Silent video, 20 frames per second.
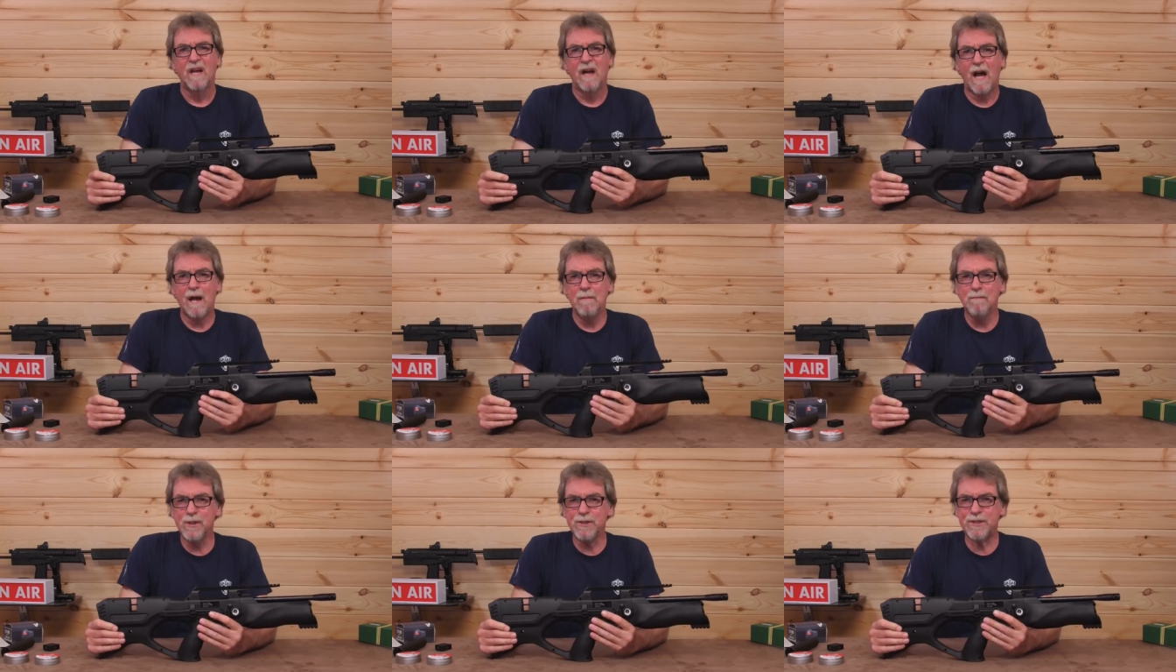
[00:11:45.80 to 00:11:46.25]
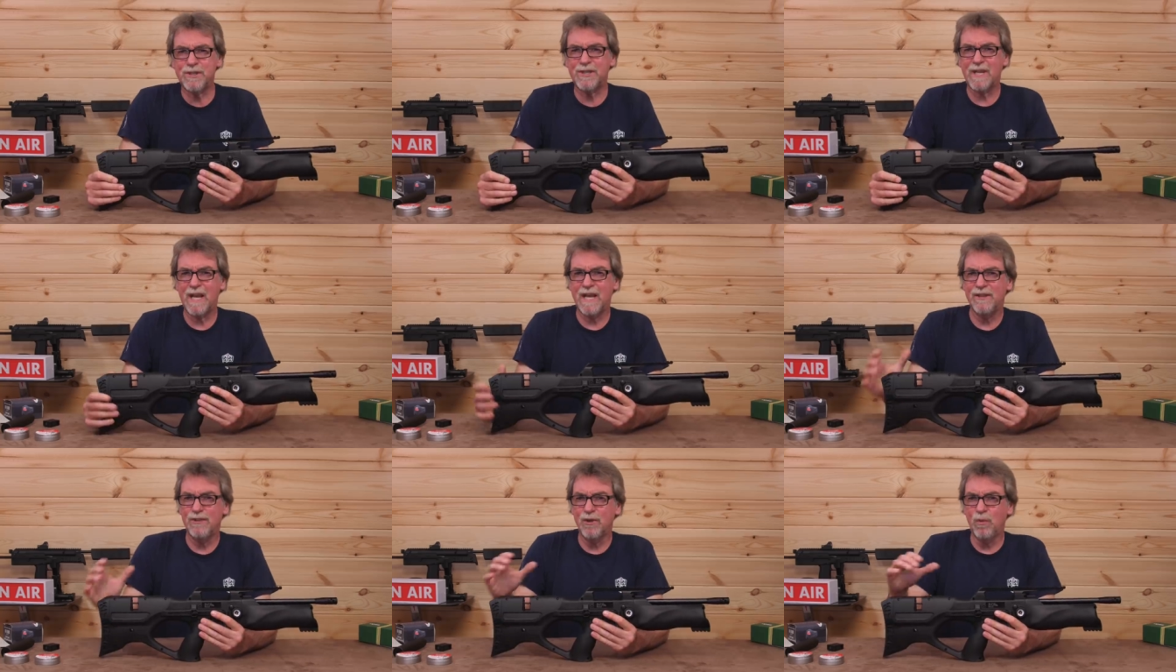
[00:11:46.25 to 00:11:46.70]
I must
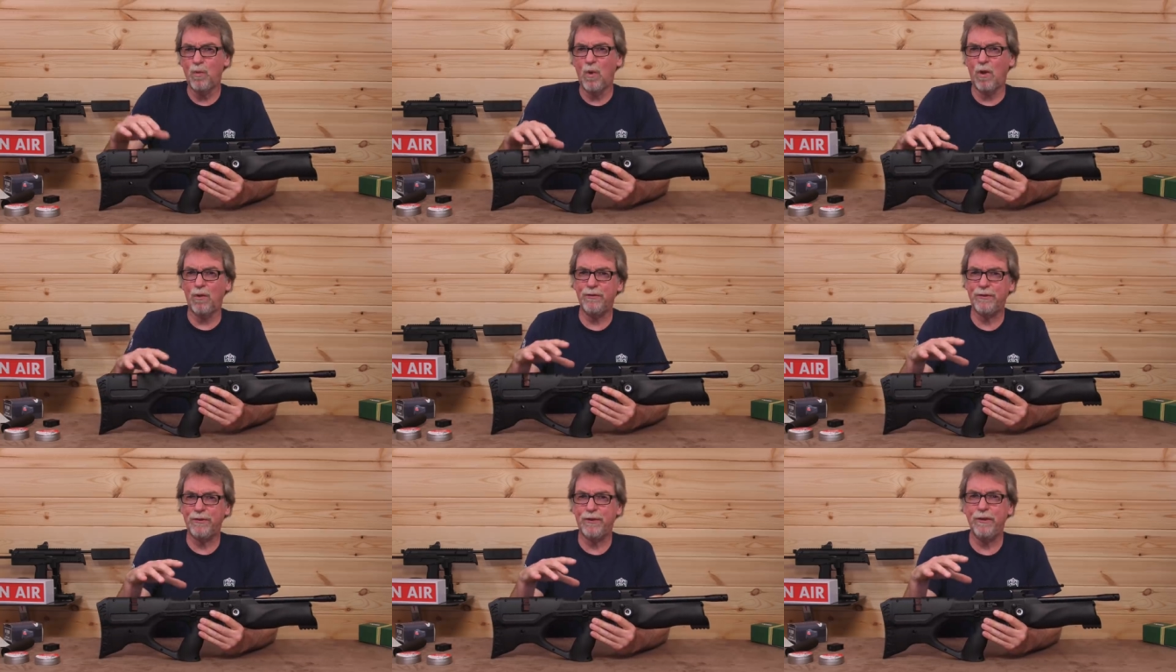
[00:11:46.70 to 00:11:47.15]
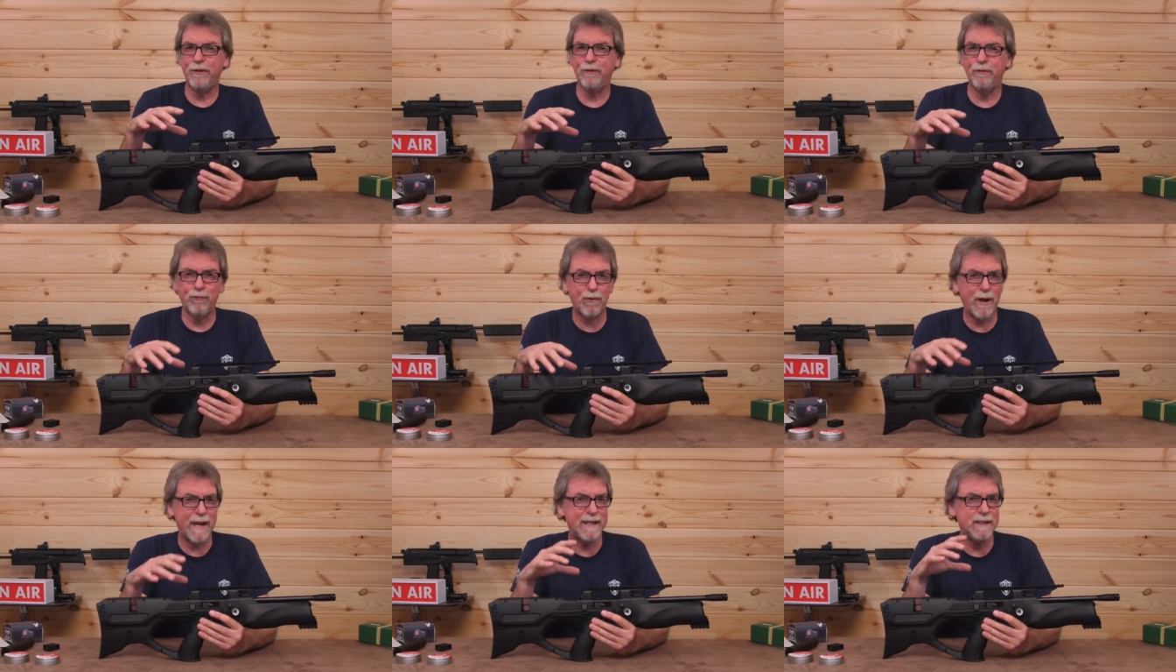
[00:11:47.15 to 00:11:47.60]
say, the Walther
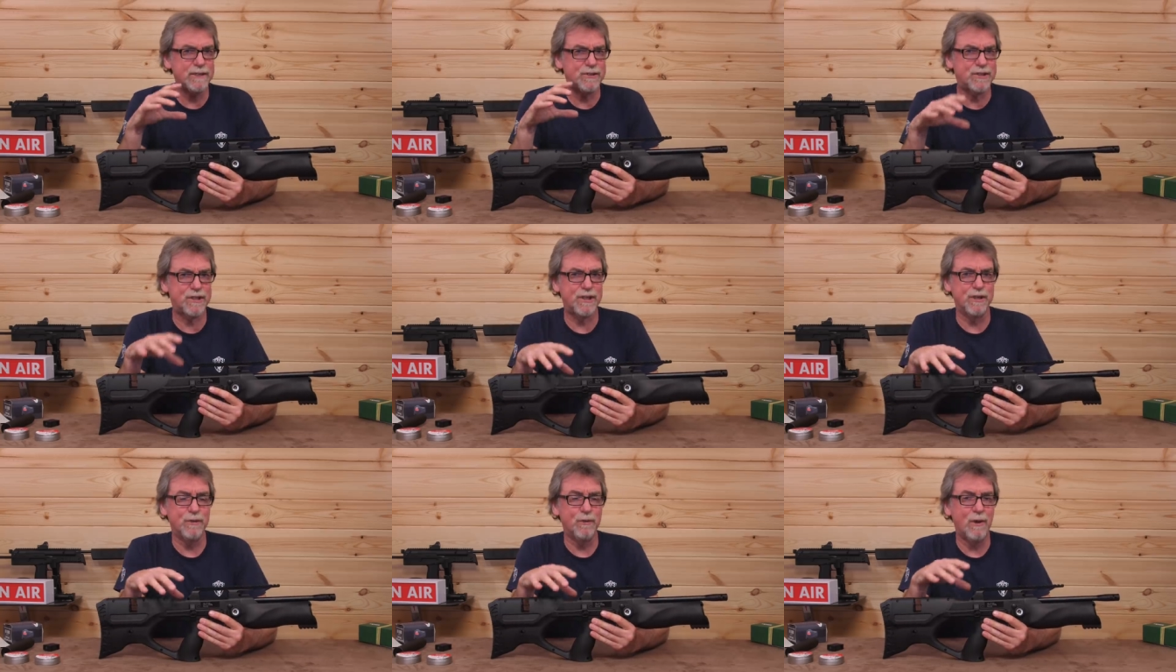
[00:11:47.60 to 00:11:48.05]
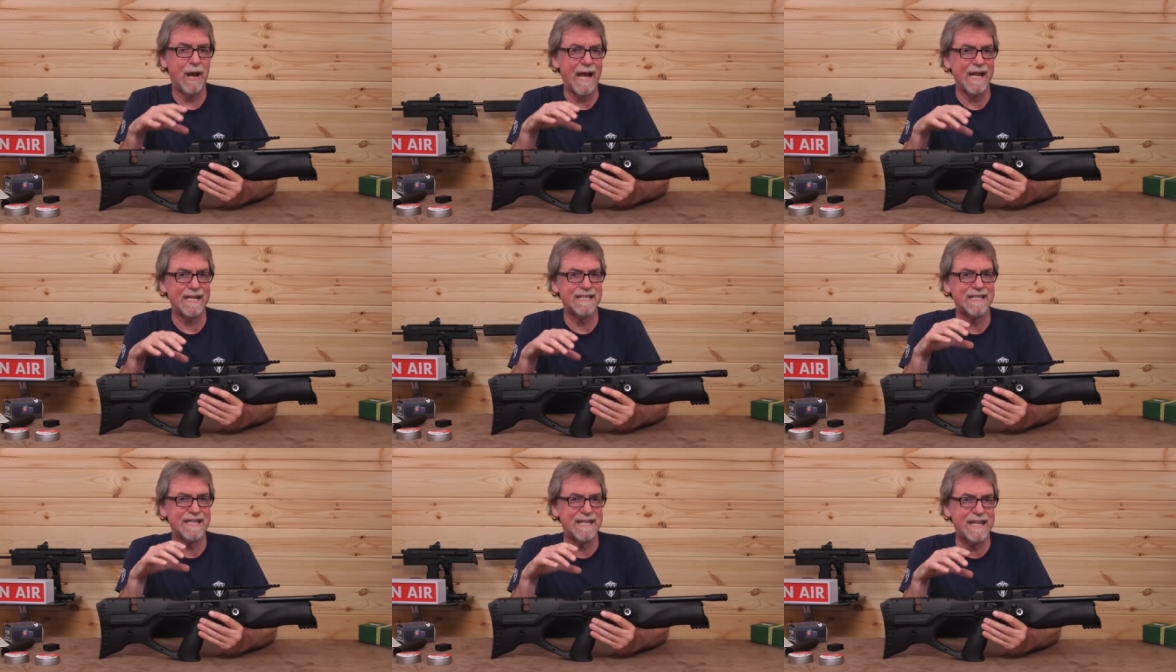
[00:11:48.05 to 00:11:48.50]
Reign 2
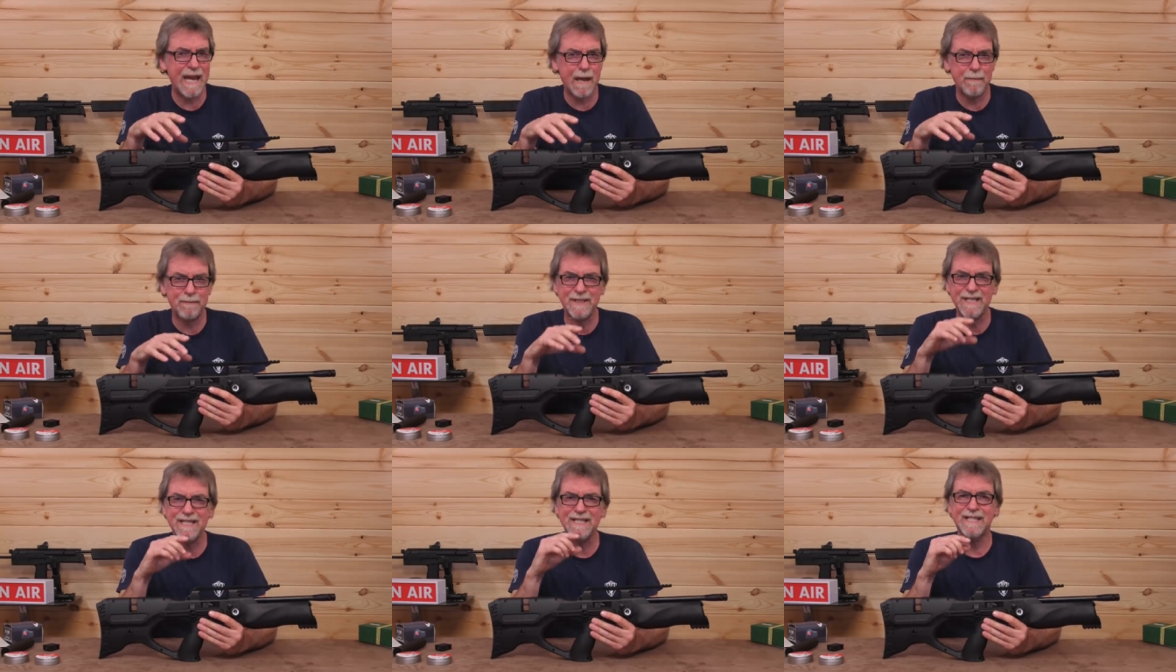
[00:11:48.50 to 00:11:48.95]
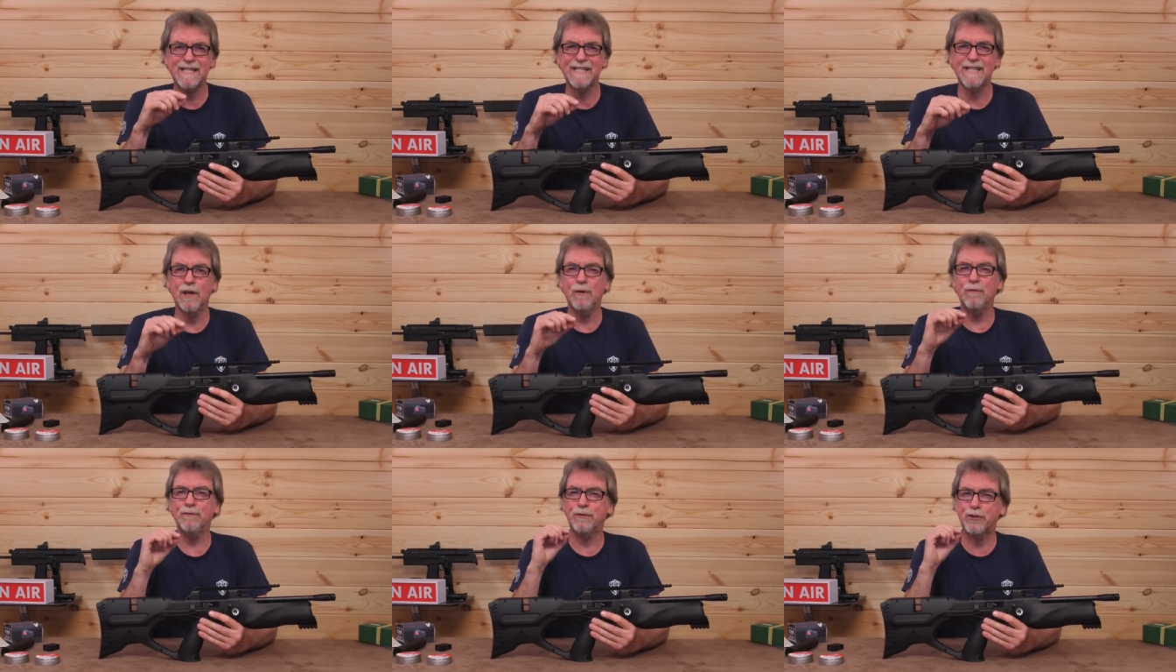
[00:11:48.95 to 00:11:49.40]
has kept
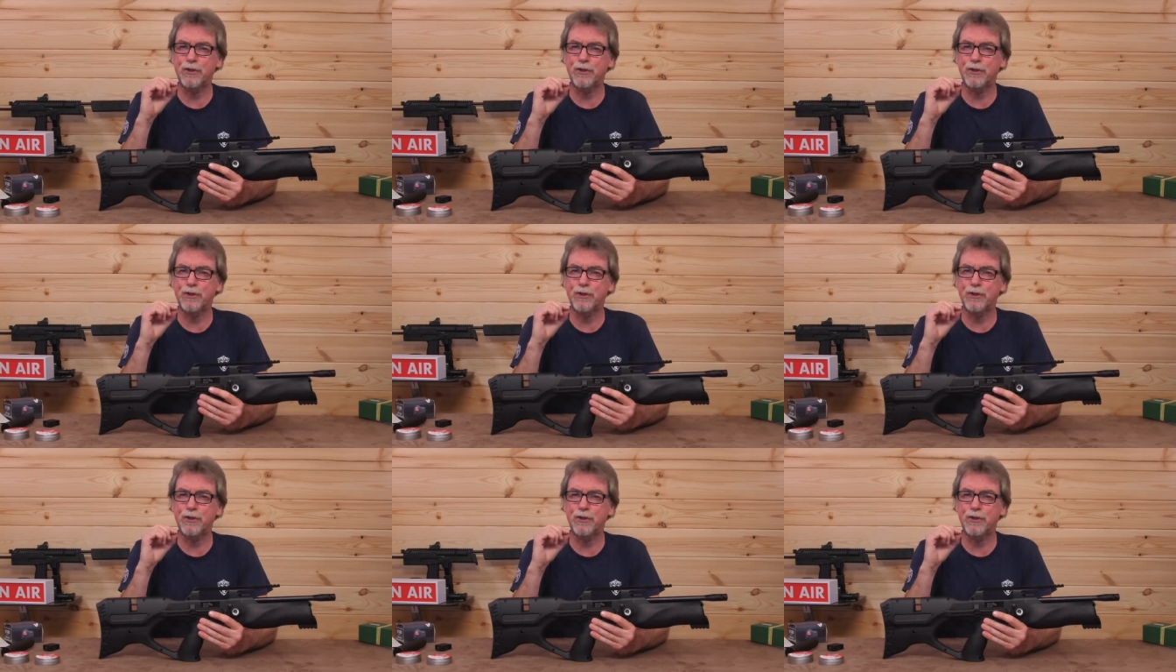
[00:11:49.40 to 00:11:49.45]
itself